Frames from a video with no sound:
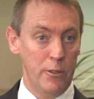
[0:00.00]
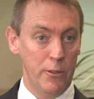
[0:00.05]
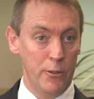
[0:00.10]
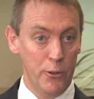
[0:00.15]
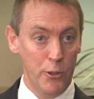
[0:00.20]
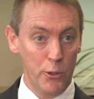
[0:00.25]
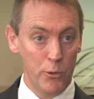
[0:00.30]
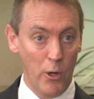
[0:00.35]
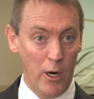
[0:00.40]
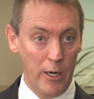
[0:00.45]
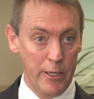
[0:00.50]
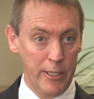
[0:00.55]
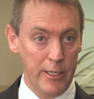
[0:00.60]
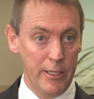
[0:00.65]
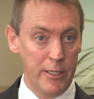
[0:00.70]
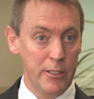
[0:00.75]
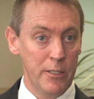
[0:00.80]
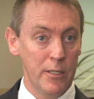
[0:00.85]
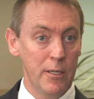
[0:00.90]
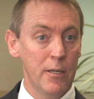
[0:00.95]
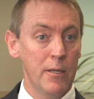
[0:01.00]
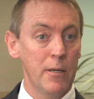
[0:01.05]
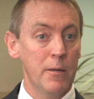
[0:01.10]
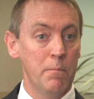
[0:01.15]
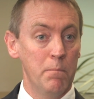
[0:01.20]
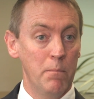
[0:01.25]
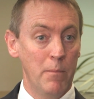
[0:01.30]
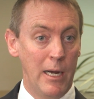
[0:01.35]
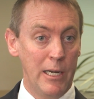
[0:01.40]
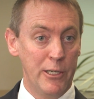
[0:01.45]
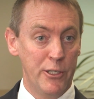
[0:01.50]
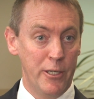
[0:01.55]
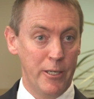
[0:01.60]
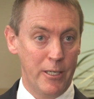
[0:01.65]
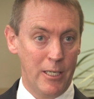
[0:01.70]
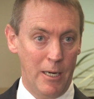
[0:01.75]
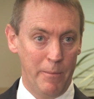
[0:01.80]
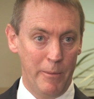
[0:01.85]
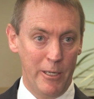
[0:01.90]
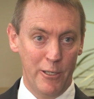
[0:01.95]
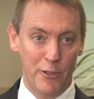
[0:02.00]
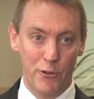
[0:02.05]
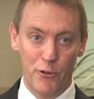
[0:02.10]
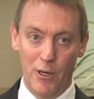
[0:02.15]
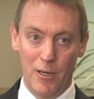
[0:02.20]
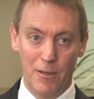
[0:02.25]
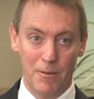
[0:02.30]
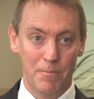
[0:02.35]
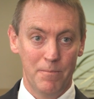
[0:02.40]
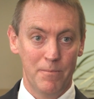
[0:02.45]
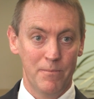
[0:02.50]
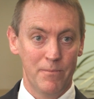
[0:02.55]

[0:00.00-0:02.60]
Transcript: new ideas, major to come in and drill.